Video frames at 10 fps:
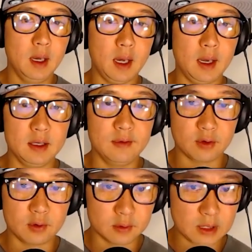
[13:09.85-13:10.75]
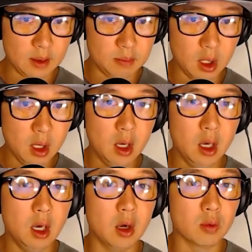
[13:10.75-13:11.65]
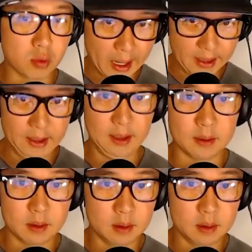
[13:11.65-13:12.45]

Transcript: I had a difficult time writing.